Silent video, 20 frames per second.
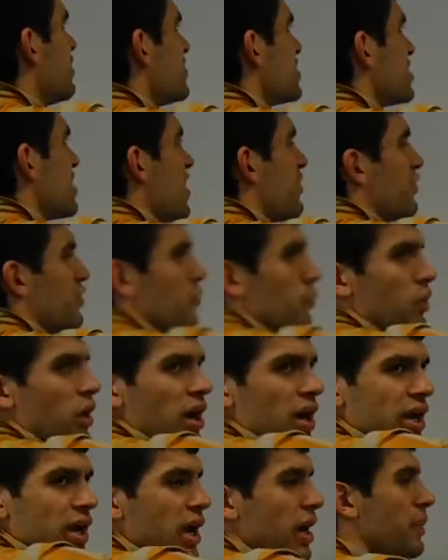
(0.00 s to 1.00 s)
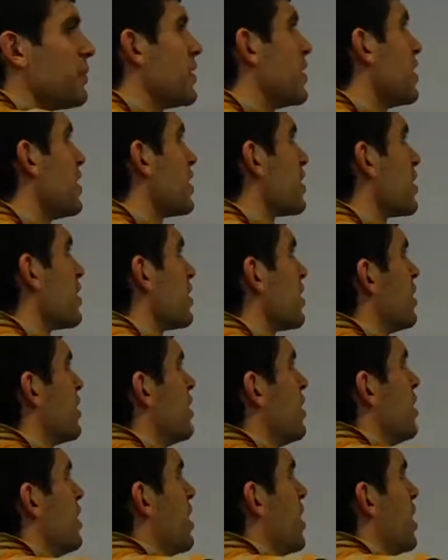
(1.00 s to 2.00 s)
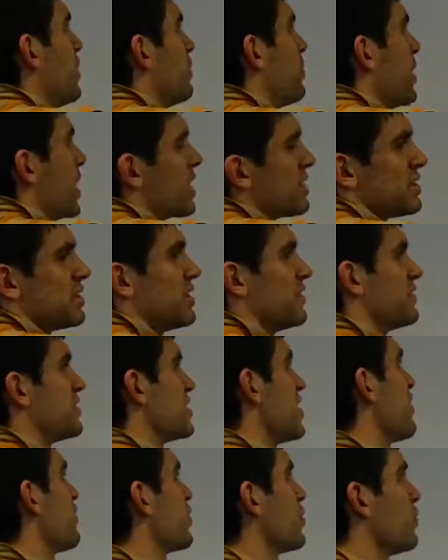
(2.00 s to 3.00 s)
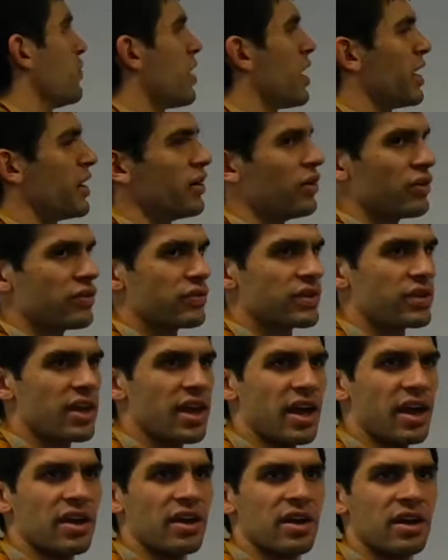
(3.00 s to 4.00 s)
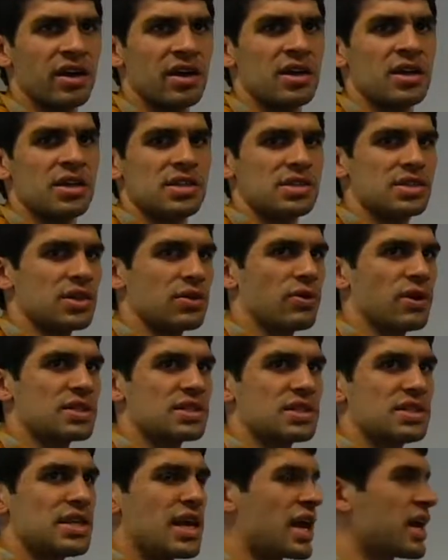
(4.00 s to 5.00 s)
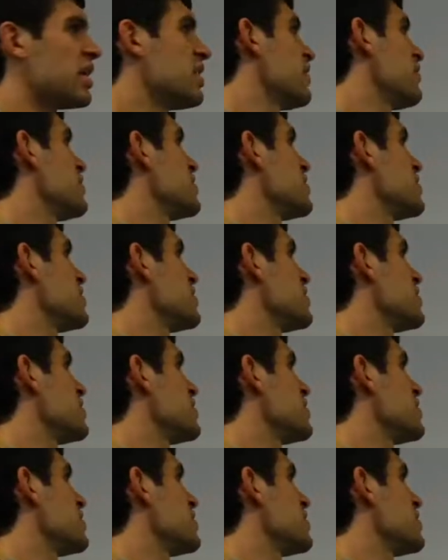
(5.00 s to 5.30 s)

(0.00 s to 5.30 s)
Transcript: 7y up here and positive 7y over there. So what's negative